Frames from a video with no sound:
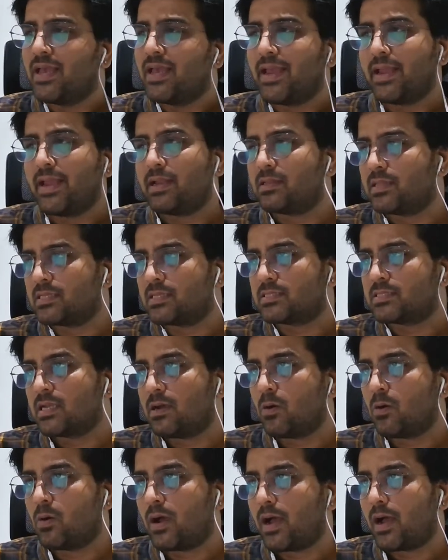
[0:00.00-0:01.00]
And that's
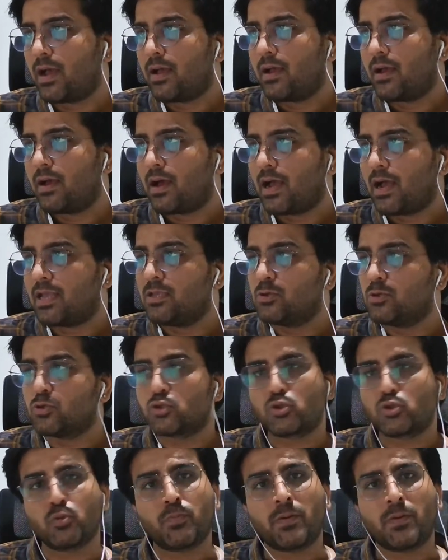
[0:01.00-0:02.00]
how I
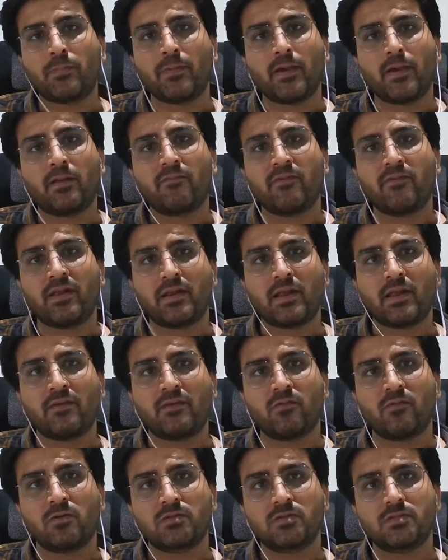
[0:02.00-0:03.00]
used to prepare when I
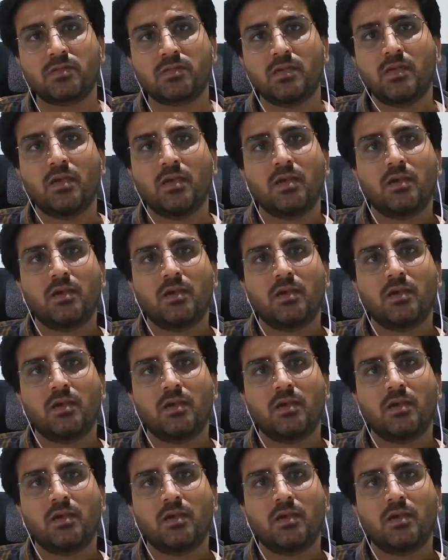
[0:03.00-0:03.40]
was